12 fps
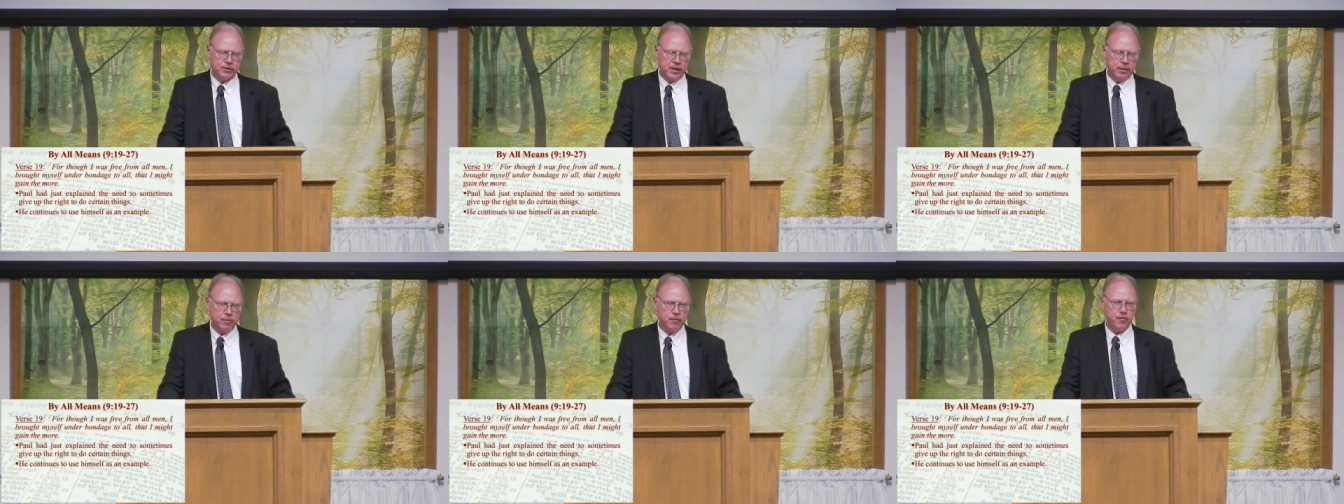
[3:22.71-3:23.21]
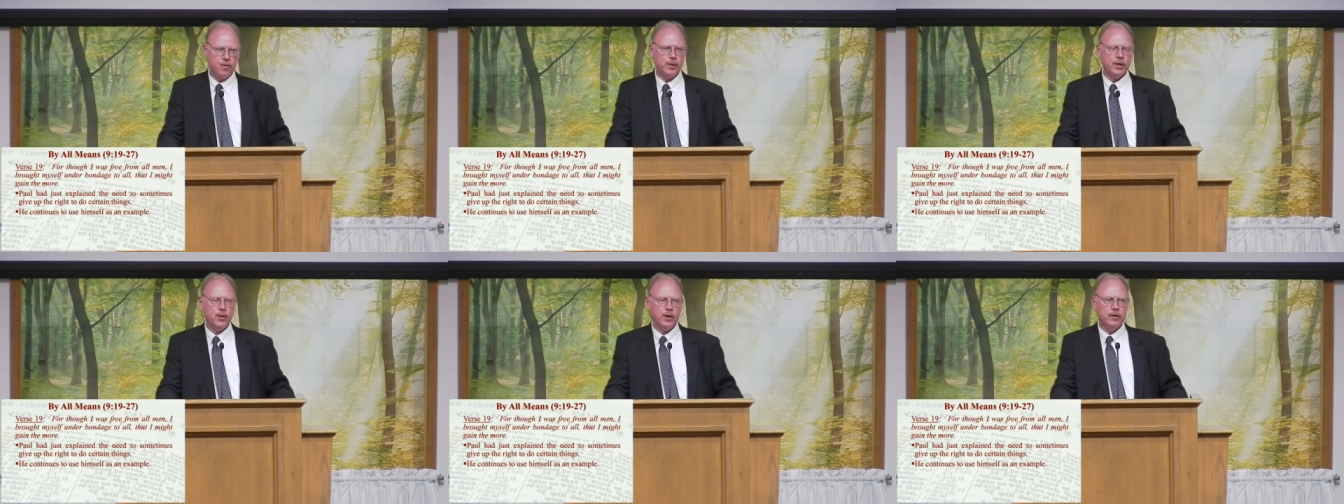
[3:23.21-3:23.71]
Now, before we
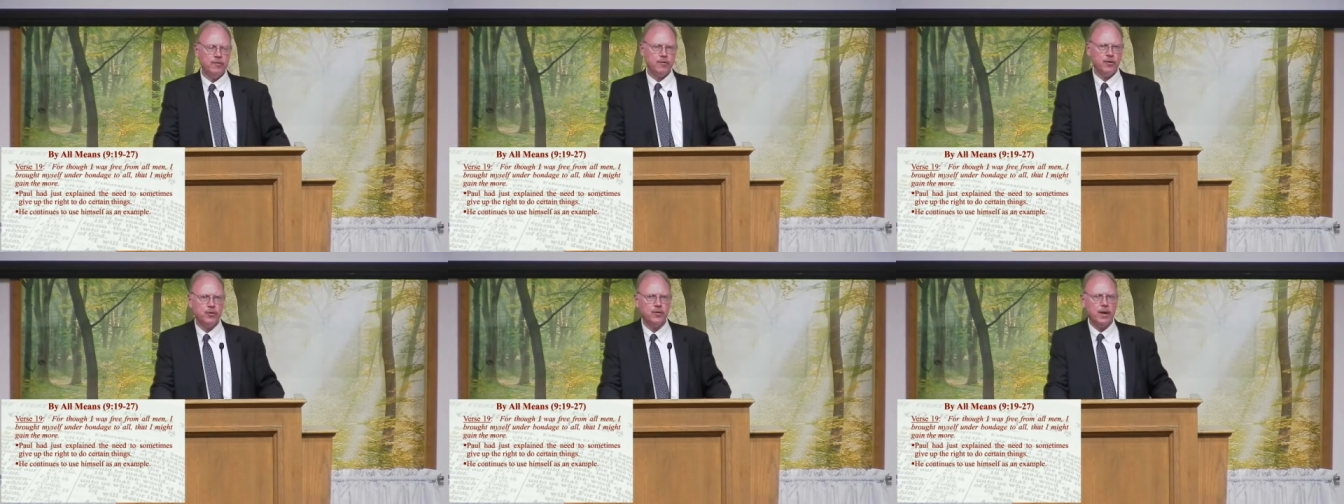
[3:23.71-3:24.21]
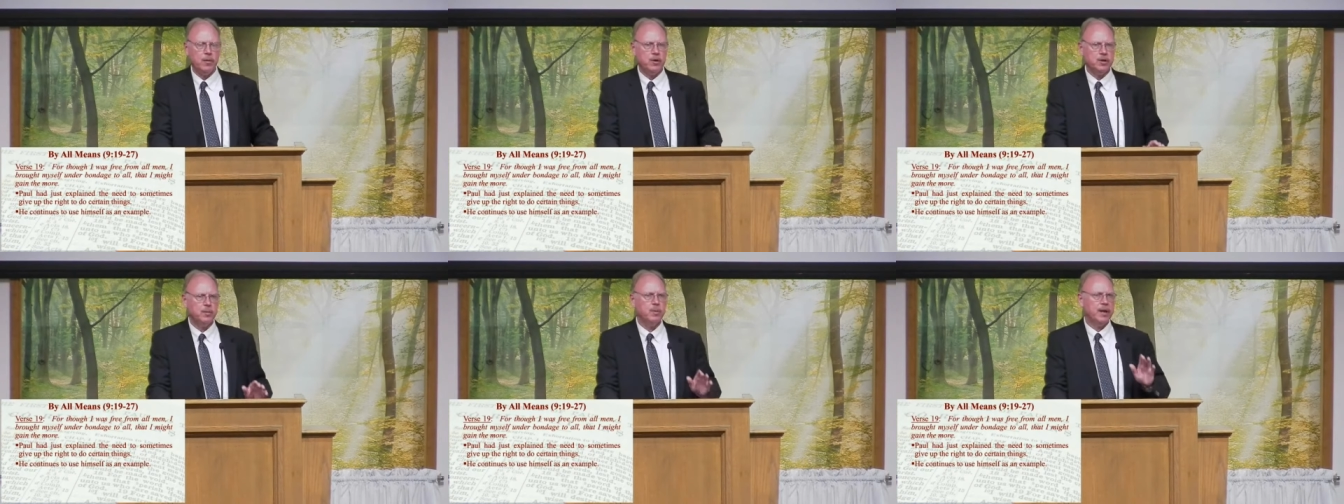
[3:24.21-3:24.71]
go any further, I
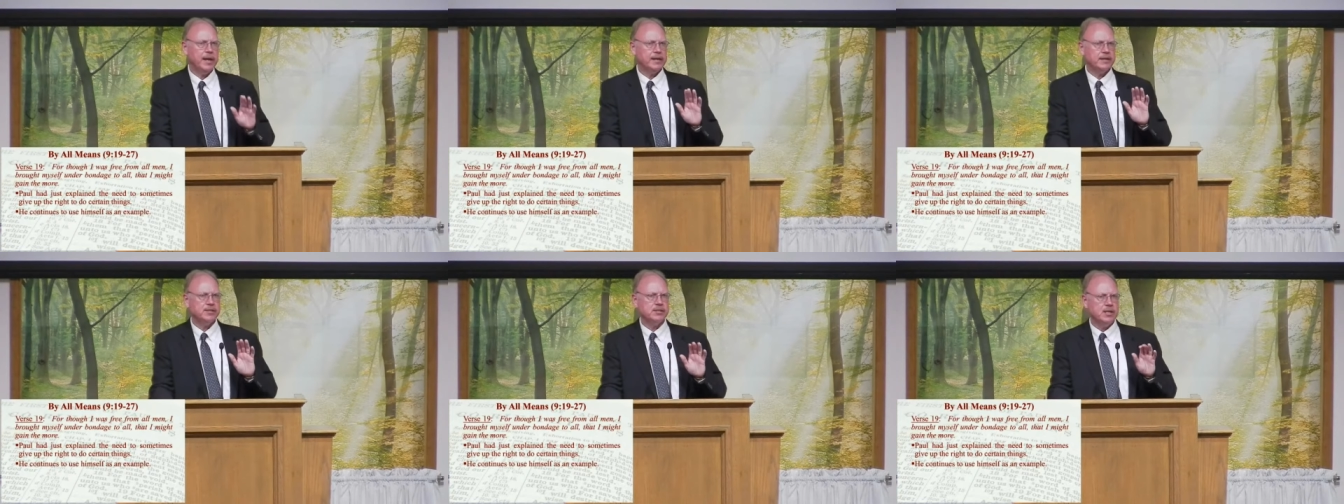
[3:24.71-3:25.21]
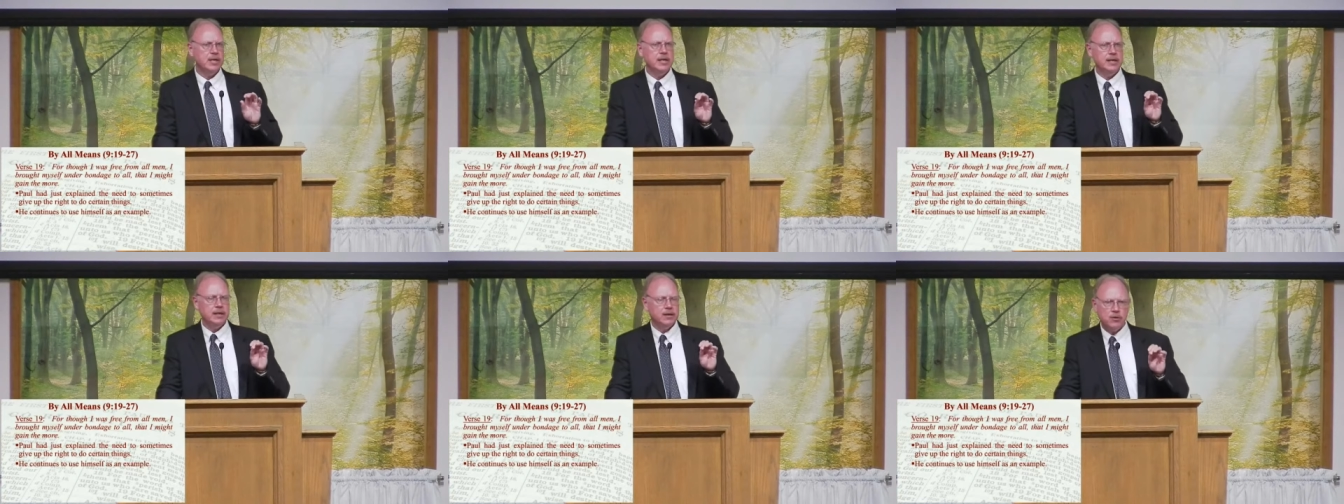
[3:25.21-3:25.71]
want to plant a
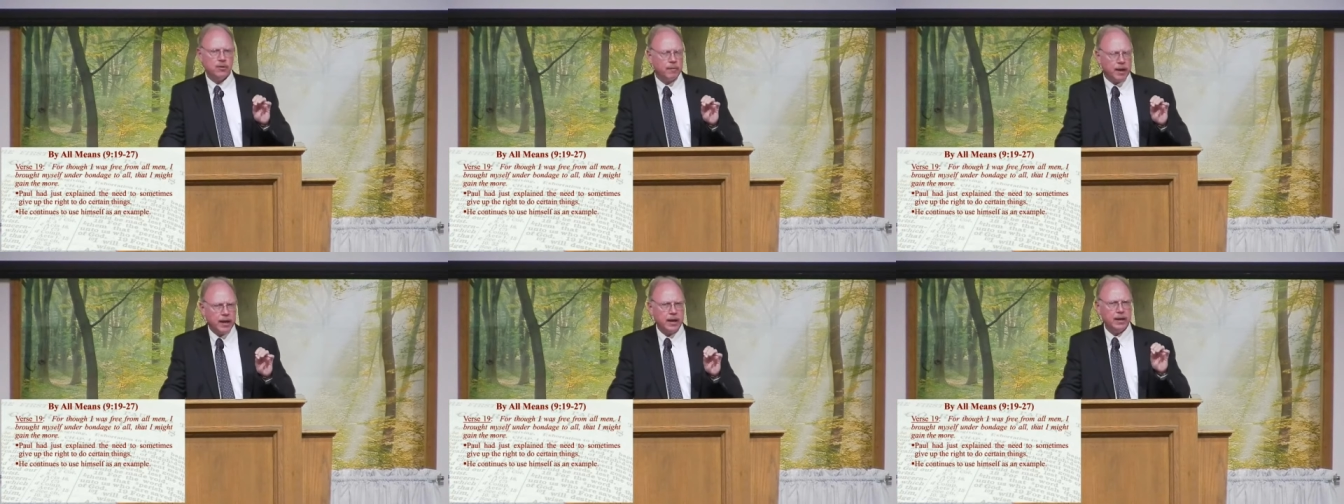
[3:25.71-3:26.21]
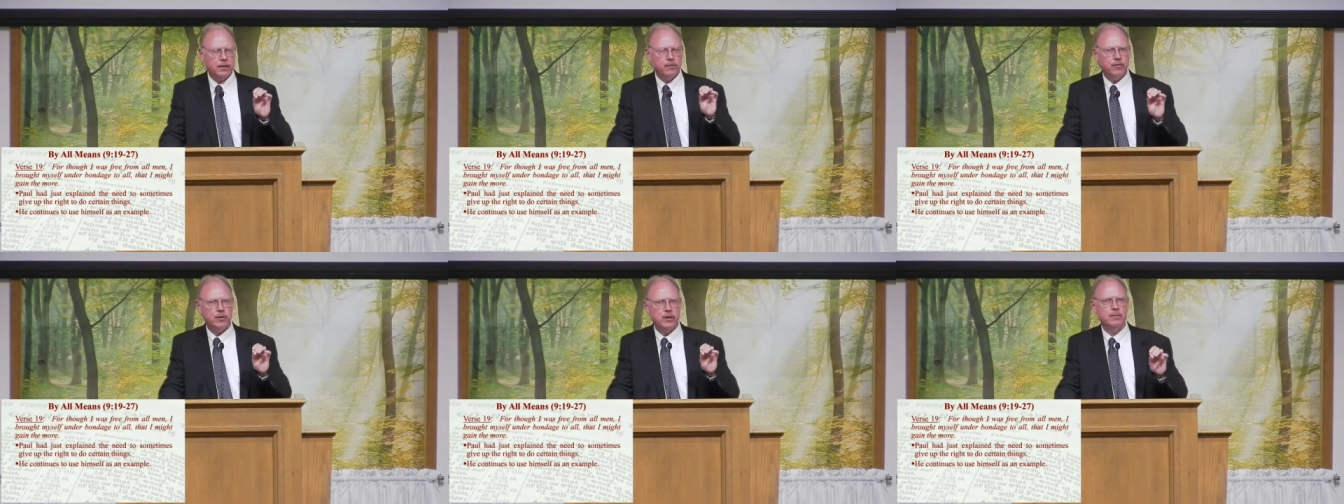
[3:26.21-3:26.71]
seed in your mind
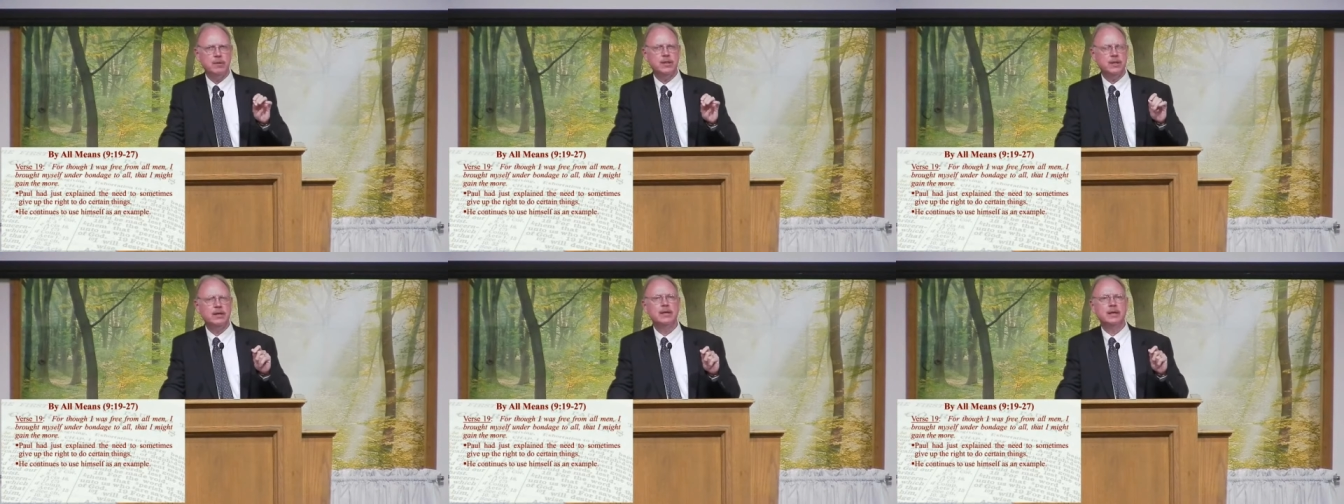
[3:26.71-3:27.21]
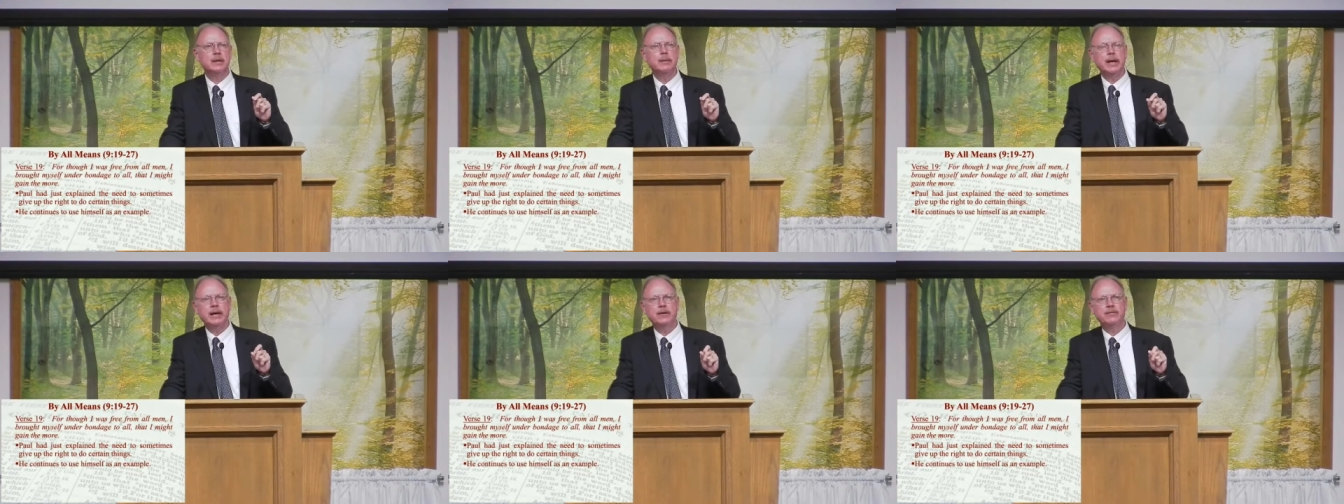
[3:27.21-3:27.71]
for you to be thinking
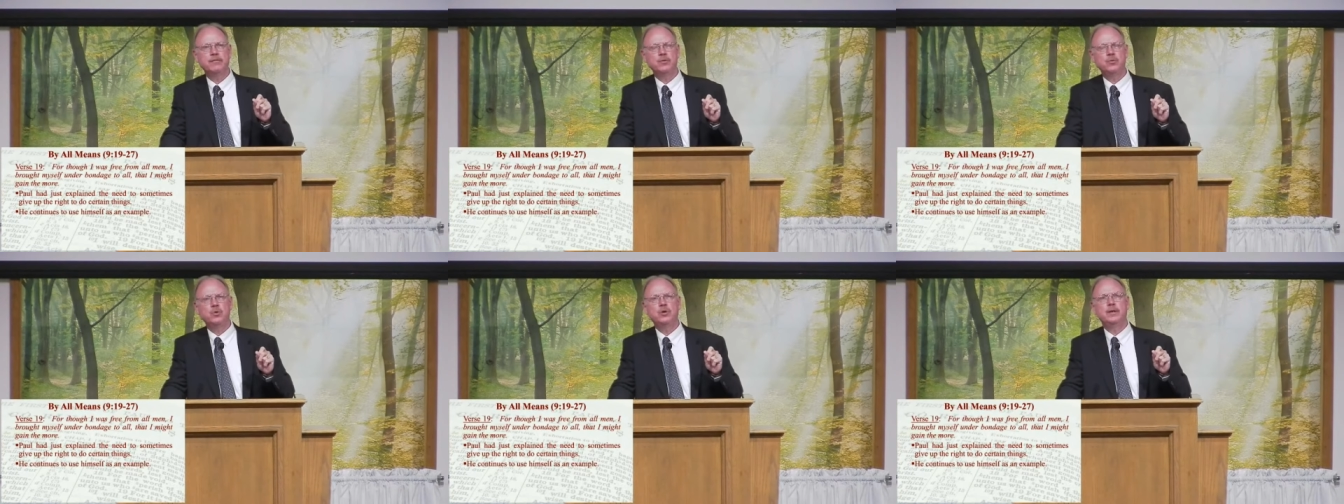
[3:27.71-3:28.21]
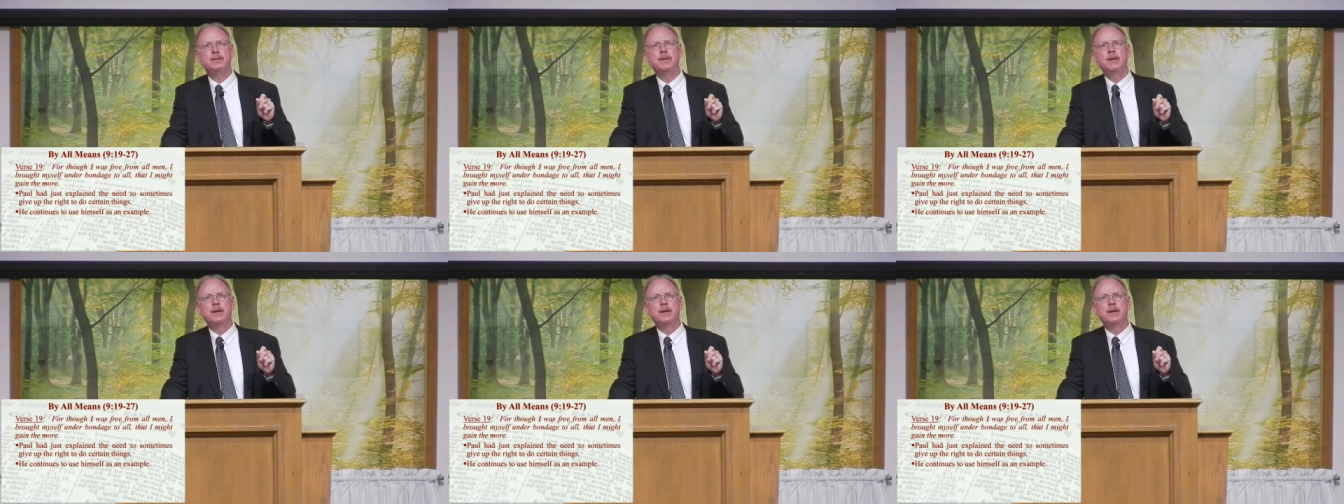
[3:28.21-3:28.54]
about, if you would.